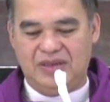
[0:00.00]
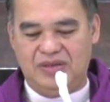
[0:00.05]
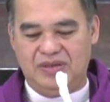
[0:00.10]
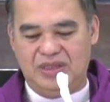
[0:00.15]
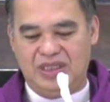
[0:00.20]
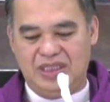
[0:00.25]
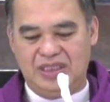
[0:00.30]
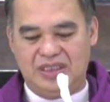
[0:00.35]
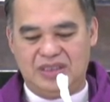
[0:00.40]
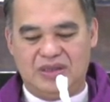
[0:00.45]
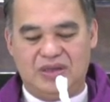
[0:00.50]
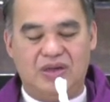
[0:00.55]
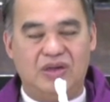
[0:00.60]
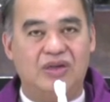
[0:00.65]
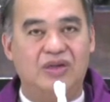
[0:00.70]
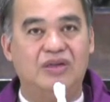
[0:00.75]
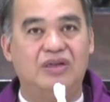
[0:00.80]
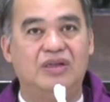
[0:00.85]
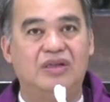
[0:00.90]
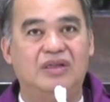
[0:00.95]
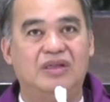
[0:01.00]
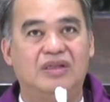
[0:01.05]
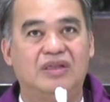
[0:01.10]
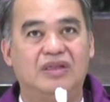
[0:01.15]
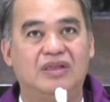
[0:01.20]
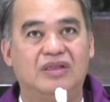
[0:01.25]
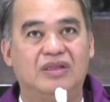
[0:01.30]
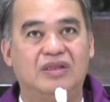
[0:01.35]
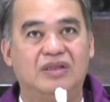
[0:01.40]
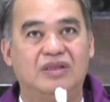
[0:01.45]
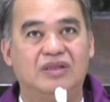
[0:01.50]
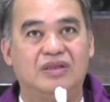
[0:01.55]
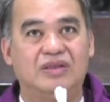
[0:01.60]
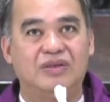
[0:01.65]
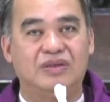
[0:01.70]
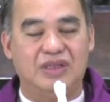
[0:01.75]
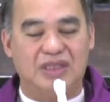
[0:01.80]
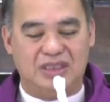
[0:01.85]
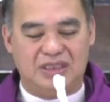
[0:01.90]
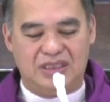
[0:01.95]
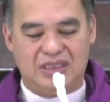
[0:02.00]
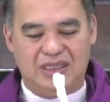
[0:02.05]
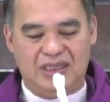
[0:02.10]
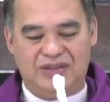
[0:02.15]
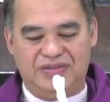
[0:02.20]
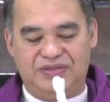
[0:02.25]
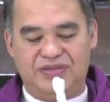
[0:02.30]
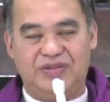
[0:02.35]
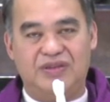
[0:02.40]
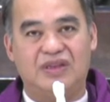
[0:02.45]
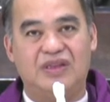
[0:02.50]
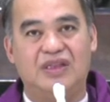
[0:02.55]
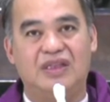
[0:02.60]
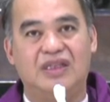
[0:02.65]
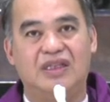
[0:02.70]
to His call, to His gift